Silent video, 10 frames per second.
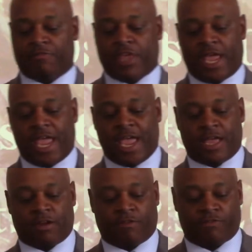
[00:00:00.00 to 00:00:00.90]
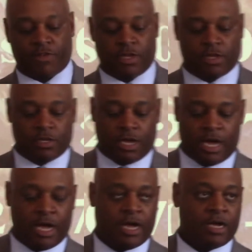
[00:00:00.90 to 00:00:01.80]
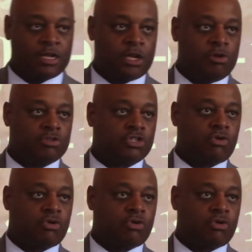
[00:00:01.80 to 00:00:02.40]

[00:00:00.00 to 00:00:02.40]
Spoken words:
the end of Luke's